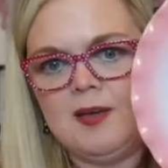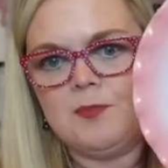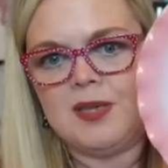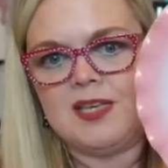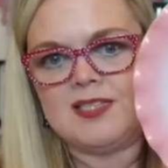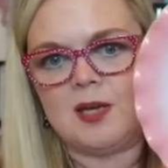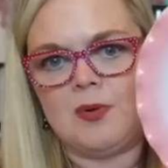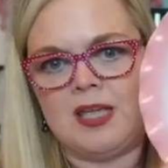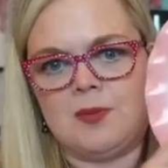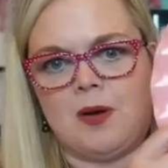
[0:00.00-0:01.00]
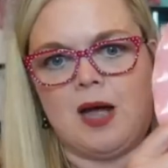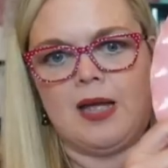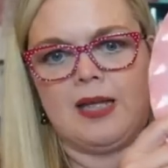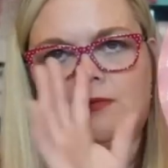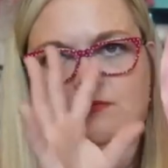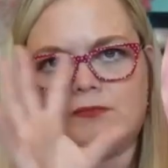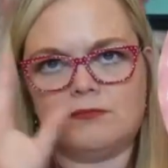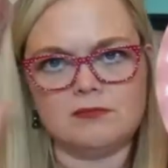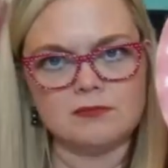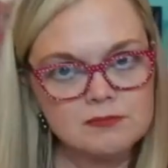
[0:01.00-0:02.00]
piece in my
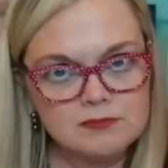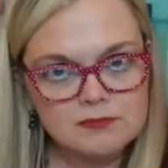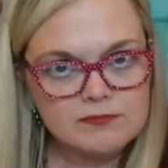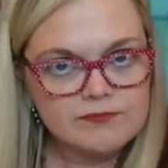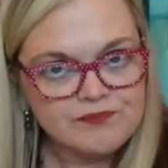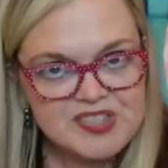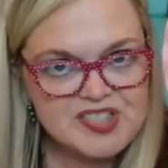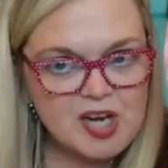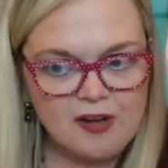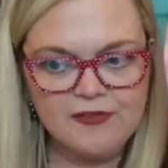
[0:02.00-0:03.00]
stuff.